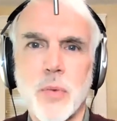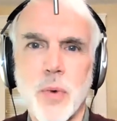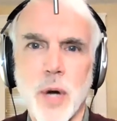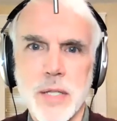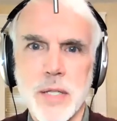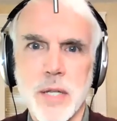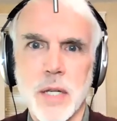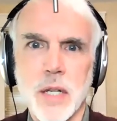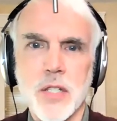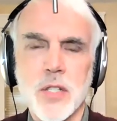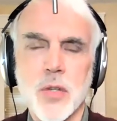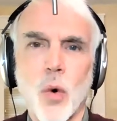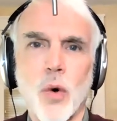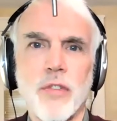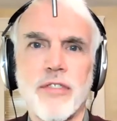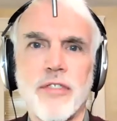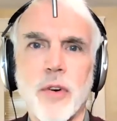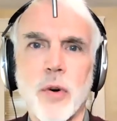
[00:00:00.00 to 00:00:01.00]
resonance
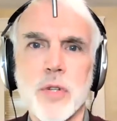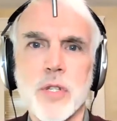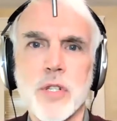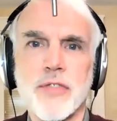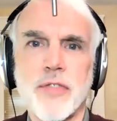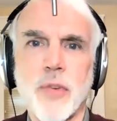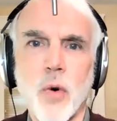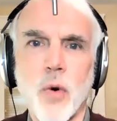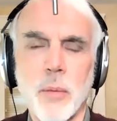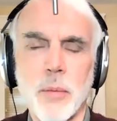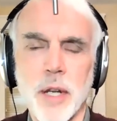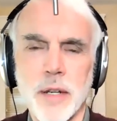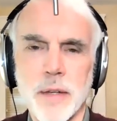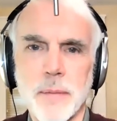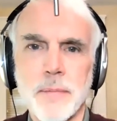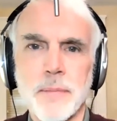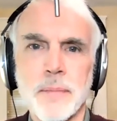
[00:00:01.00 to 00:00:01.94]
or first formant.